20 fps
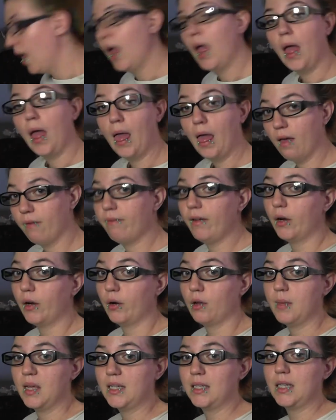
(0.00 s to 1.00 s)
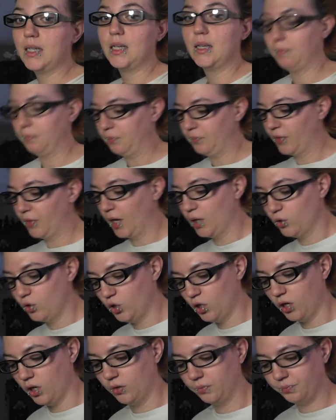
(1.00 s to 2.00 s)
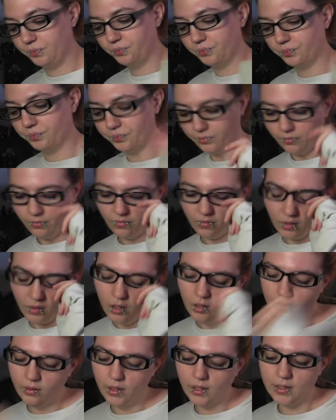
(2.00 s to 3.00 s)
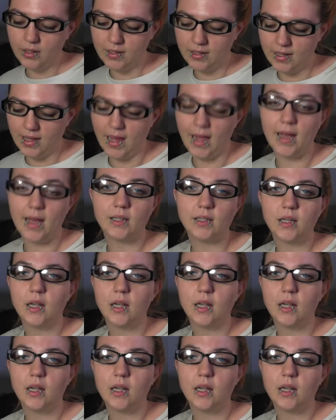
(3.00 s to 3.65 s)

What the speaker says: very minty. So, there is that.